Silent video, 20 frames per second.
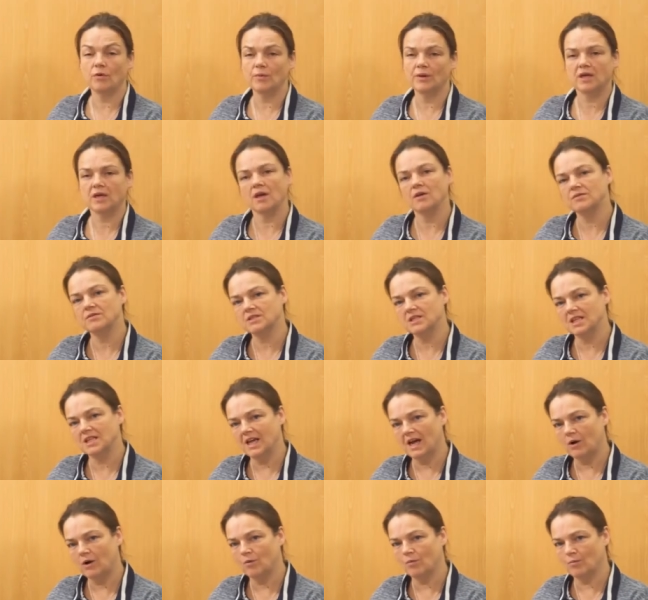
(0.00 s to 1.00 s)
we go to the
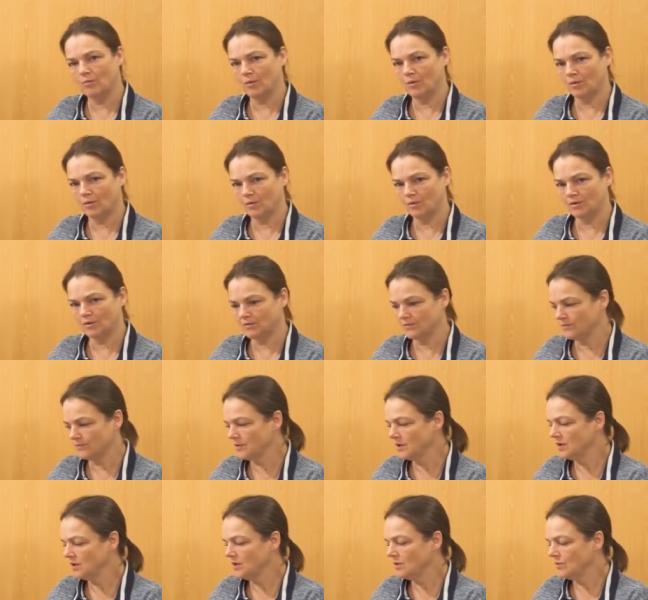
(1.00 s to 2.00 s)
output,
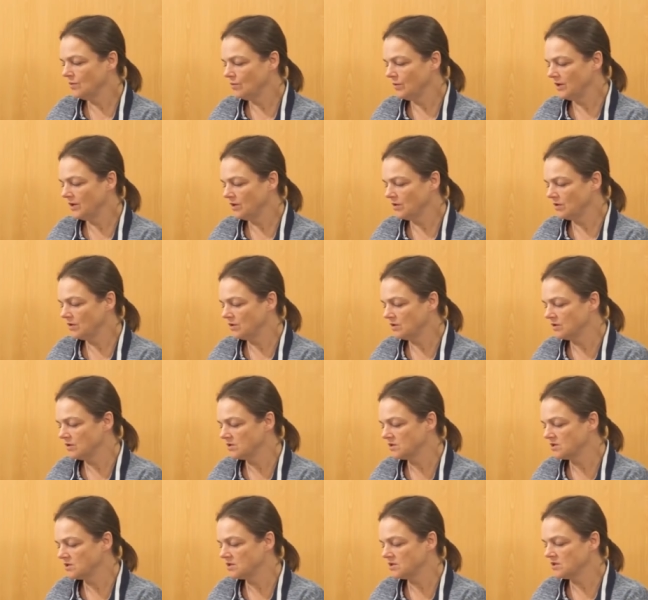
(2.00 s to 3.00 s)
we
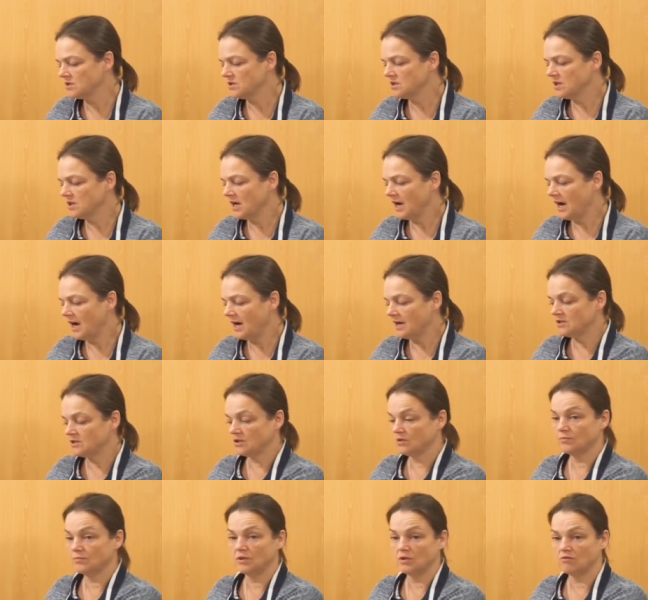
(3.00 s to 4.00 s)
could add
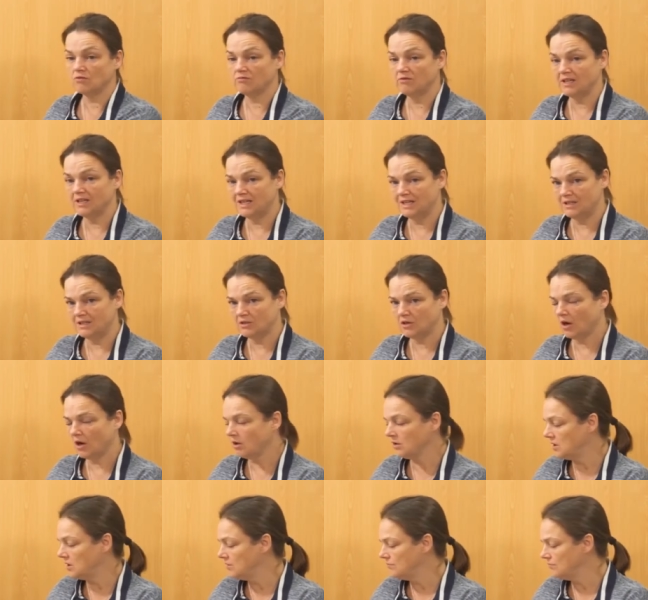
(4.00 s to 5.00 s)
up the green
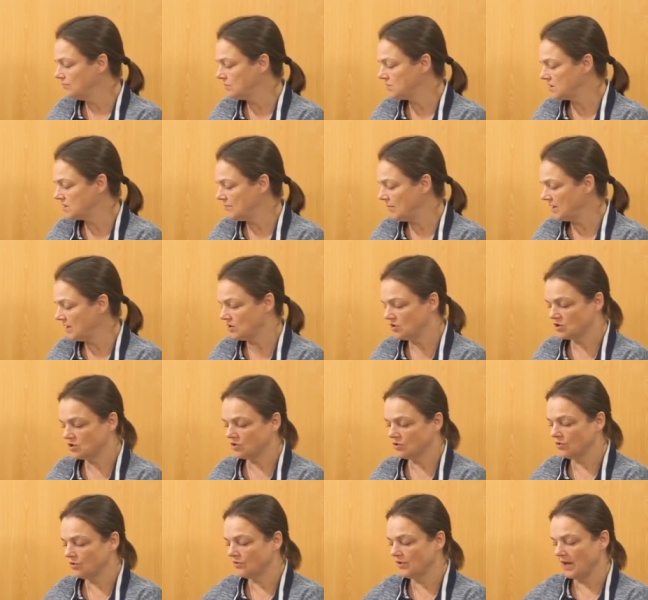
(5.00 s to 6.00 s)
column to make
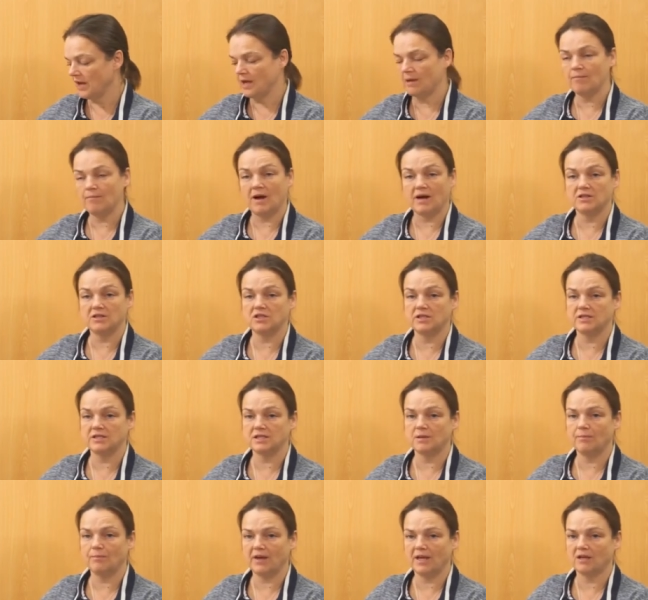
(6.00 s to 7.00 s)
sure that it matches
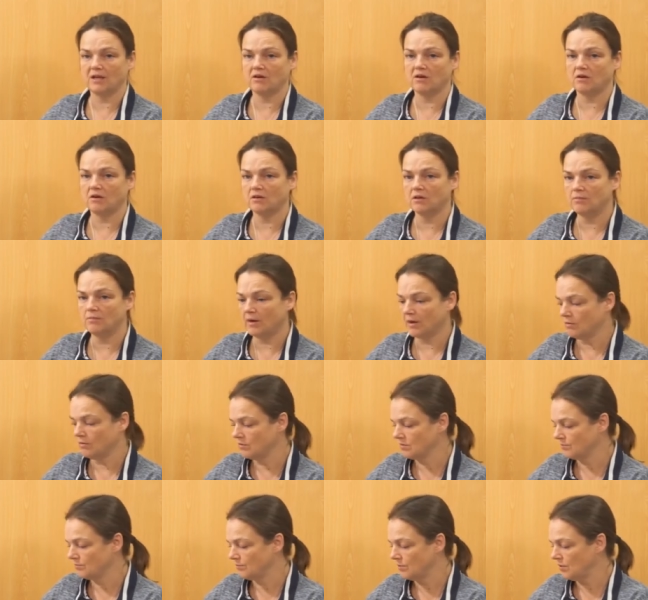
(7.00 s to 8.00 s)
the pink column
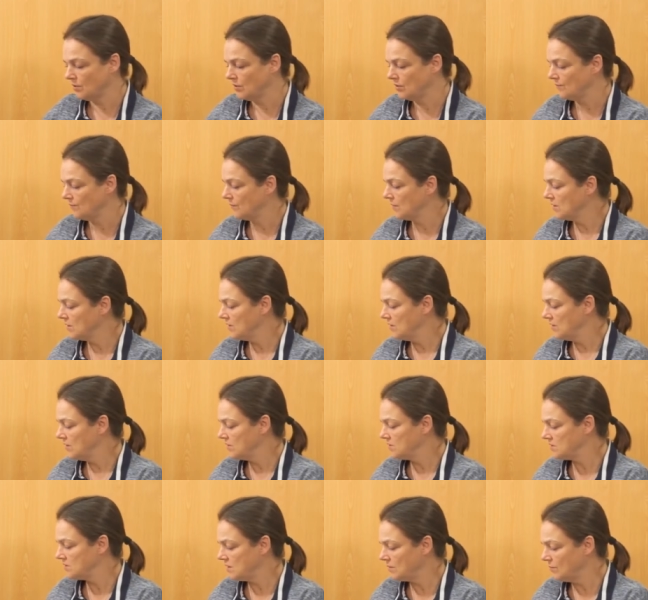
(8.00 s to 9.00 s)
output.
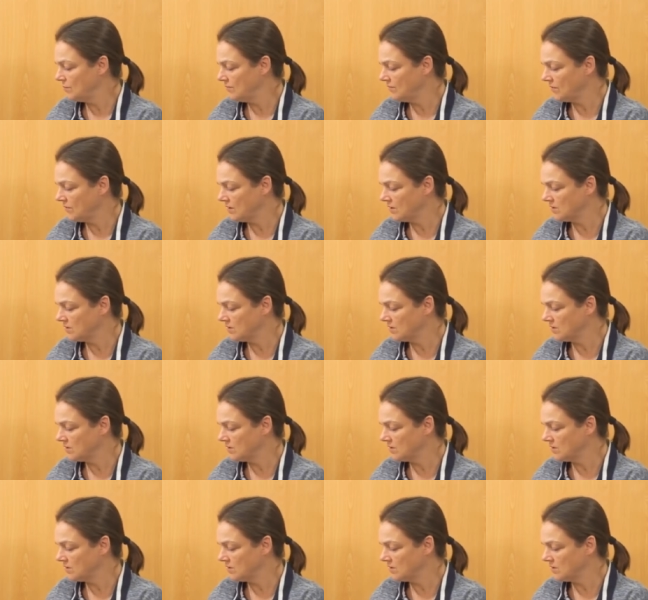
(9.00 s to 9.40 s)
So it's